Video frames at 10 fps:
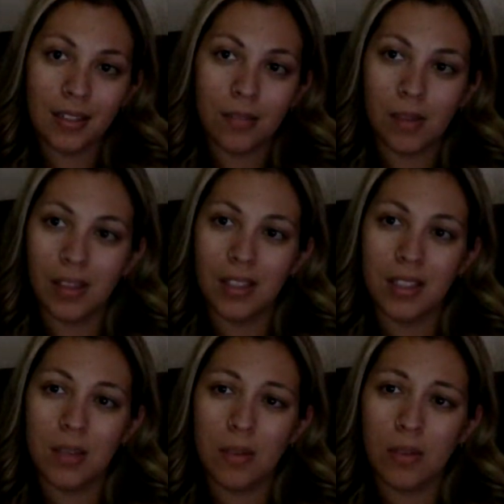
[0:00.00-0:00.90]
By this
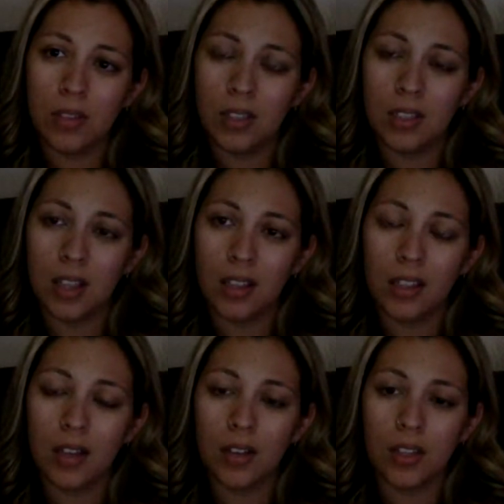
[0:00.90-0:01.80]
time, I was knocked
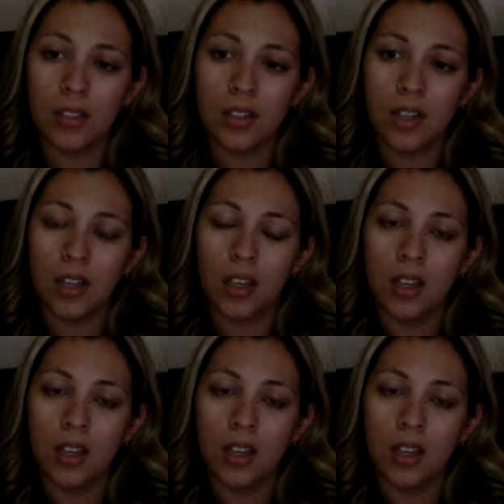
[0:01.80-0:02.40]
out yesterday.